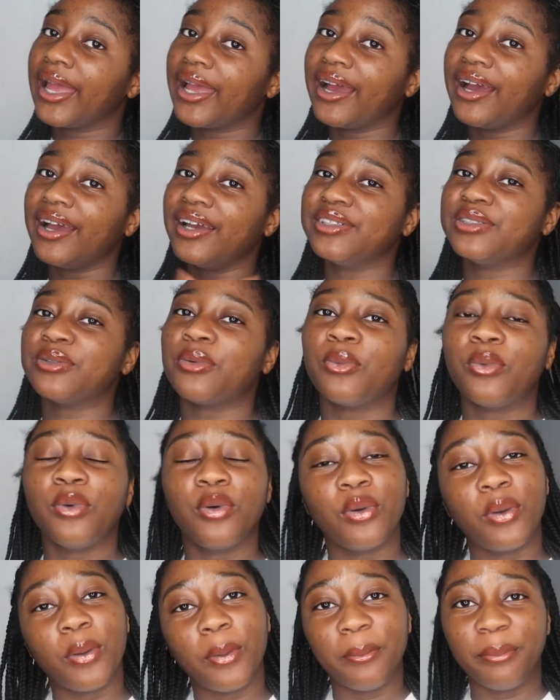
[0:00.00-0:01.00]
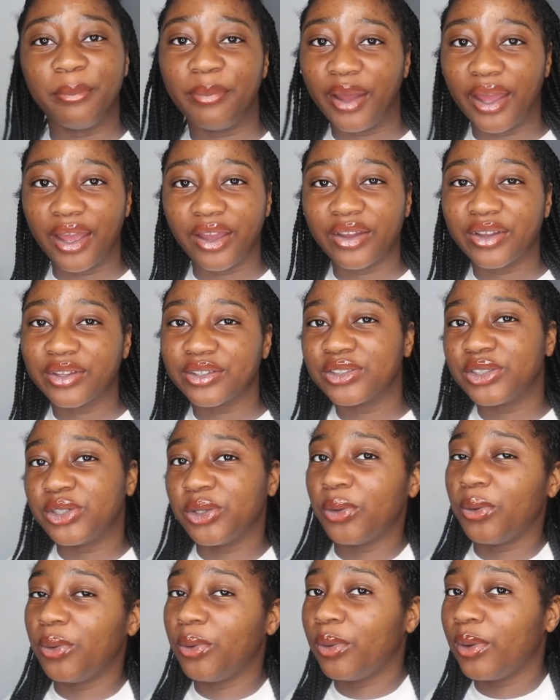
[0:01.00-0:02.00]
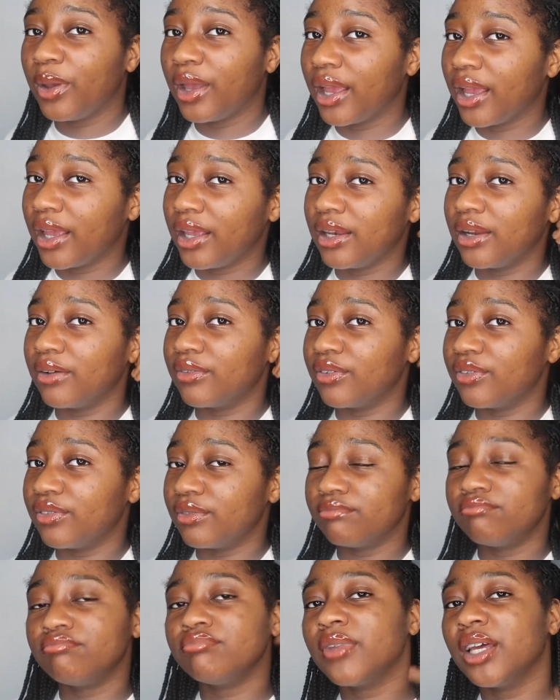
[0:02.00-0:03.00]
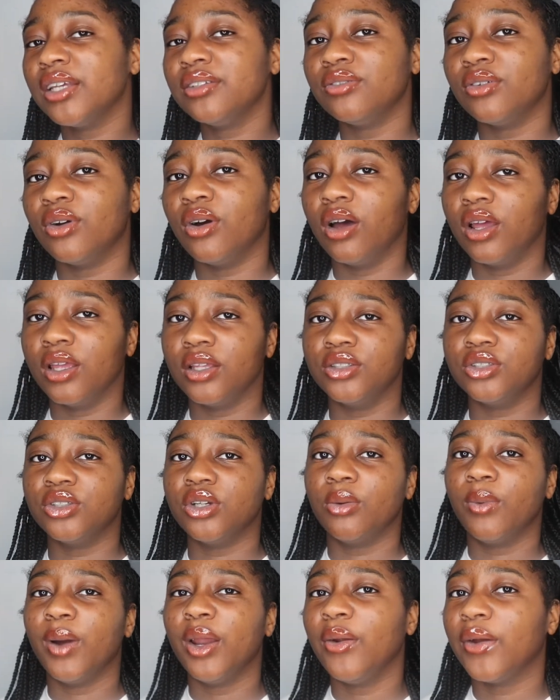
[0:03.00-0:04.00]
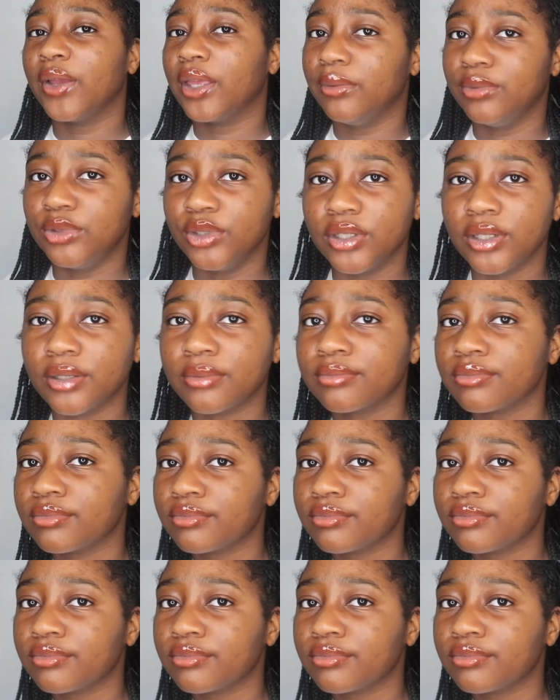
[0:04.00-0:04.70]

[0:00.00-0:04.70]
Hey guys, welcome back to another. That's not our intro. Why do I keep doing that?